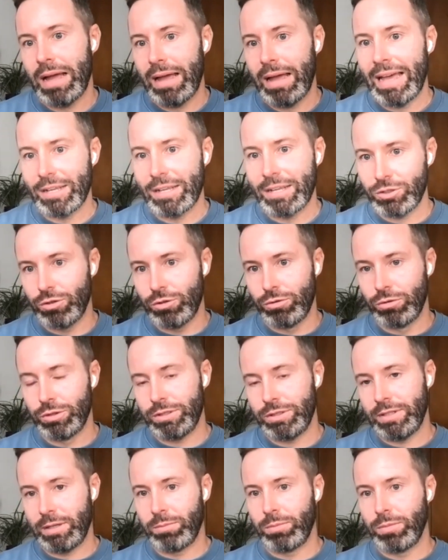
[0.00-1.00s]
external
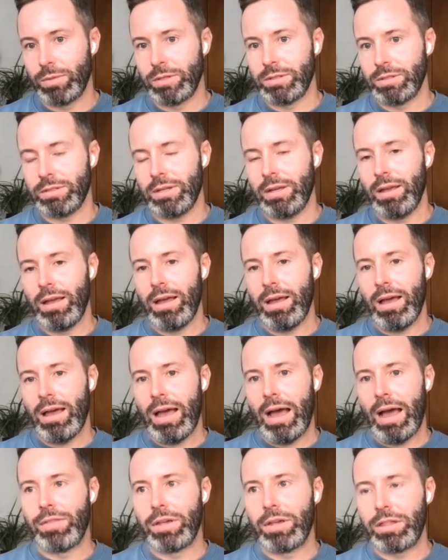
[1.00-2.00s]
stigmas,
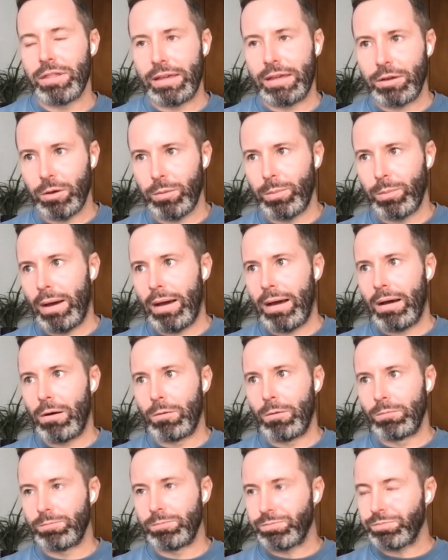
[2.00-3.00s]
and they think
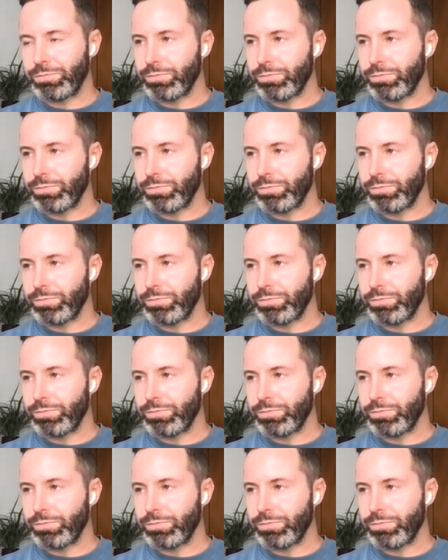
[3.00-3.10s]
about,